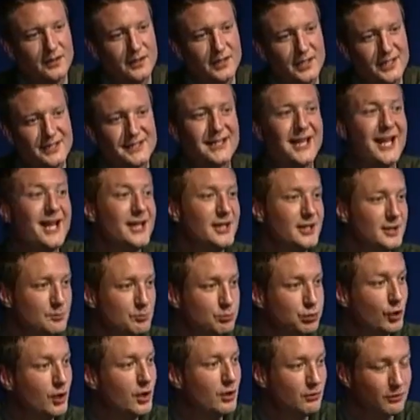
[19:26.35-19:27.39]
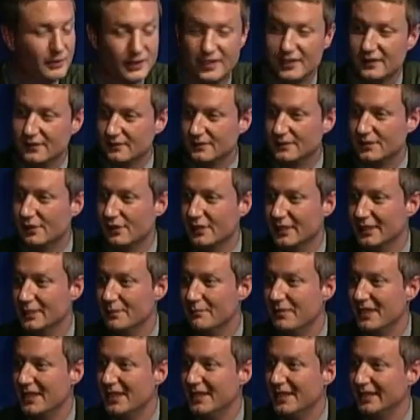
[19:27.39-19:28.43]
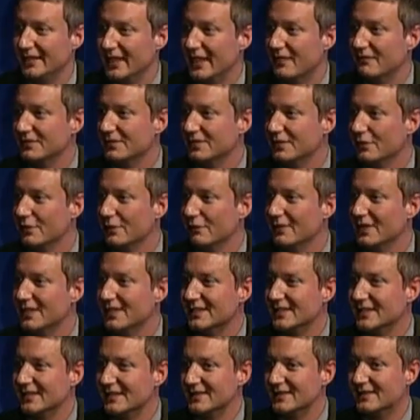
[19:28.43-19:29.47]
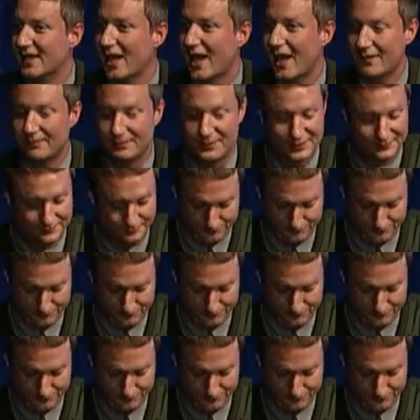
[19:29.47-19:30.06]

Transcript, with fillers: His cane had broke during the beating. That was the only reason it stopped.